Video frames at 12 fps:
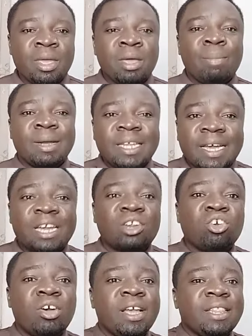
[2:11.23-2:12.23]
but he can
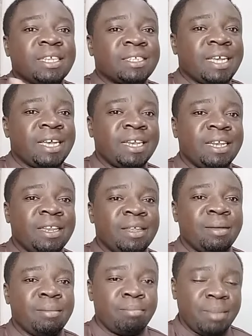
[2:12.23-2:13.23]
go either side,
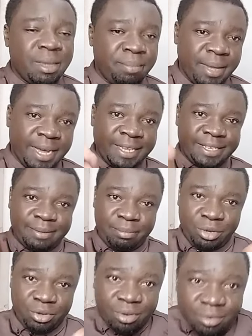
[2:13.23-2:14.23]
maybe
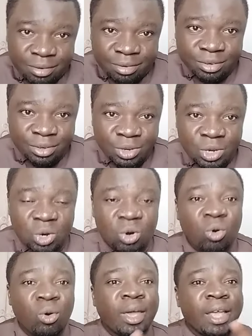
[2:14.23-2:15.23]
Azimio
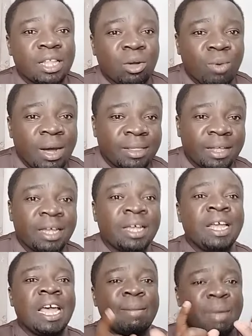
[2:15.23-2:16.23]
or Kenya Kwanza.
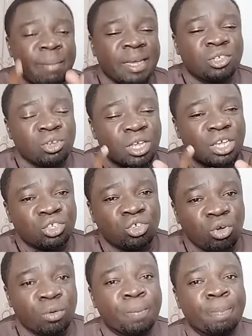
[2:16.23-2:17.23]
Remember, he's talking
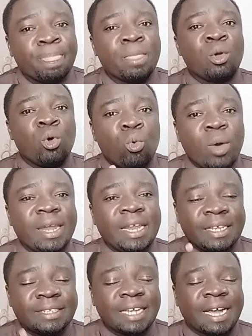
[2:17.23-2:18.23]
so when
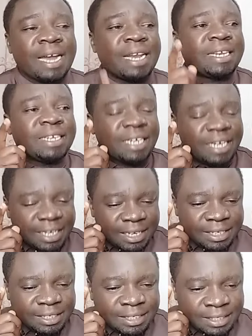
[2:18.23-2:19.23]
he's the current
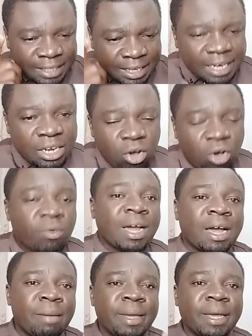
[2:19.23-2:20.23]
senator of
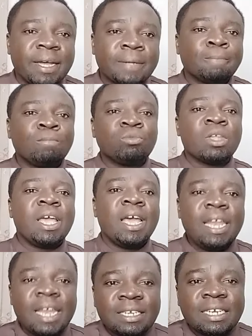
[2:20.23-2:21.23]
Kakamega,
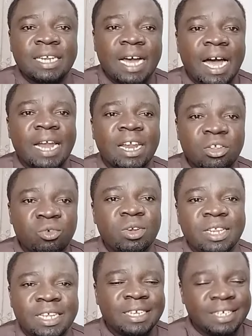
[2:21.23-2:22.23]
elected under
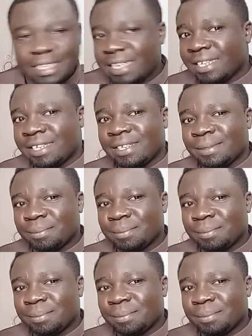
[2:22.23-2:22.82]
UDA ticket.